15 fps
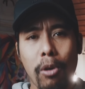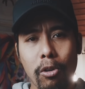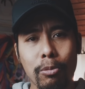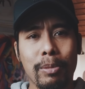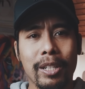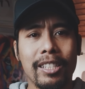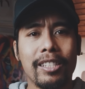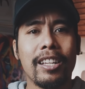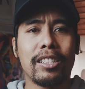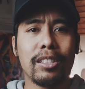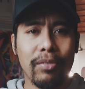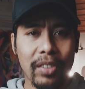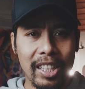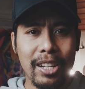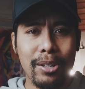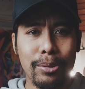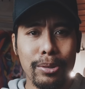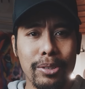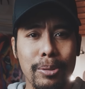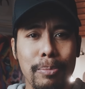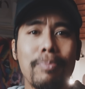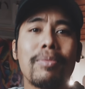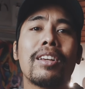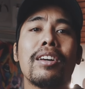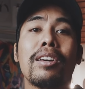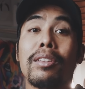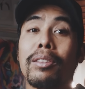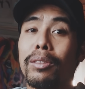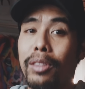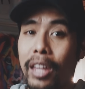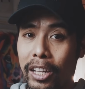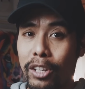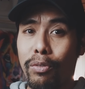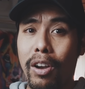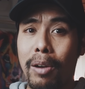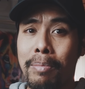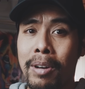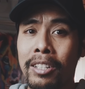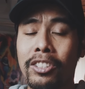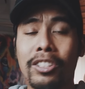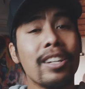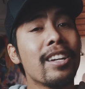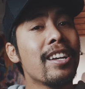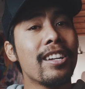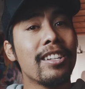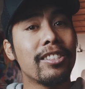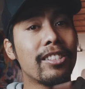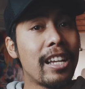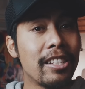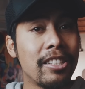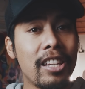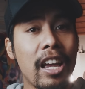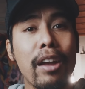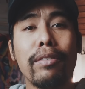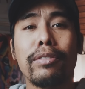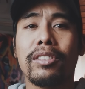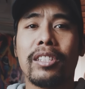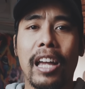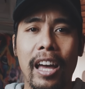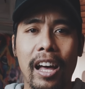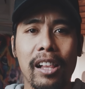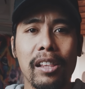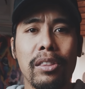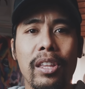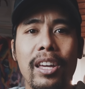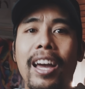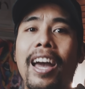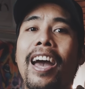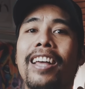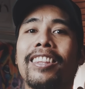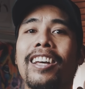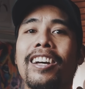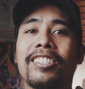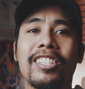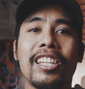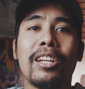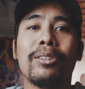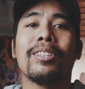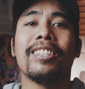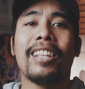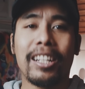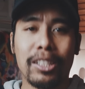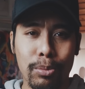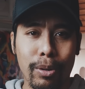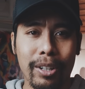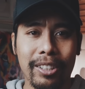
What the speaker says: won't miss next videos. Thank you very much, stay safe, stay healthy, and I see you in the next